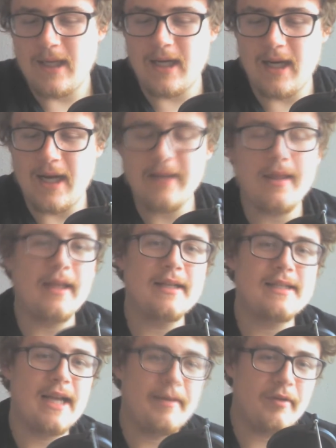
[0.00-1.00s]
Other
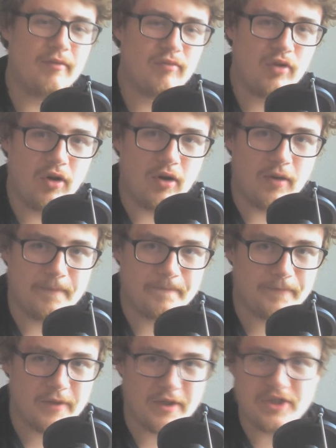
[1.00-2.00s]
things that happened on Raw.
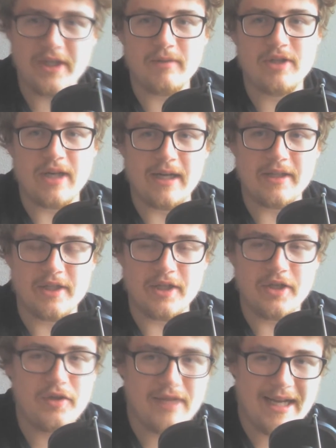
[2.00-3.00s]
The Shield challenged the
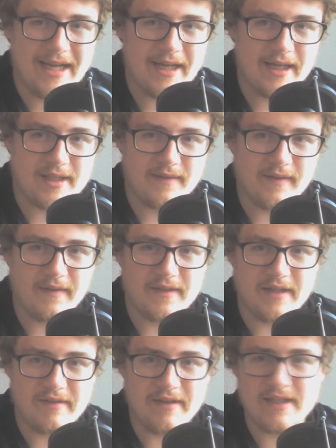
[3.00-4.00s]
New Day at Survivor
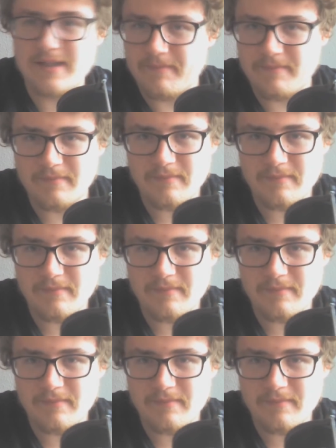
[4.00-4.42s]
Series.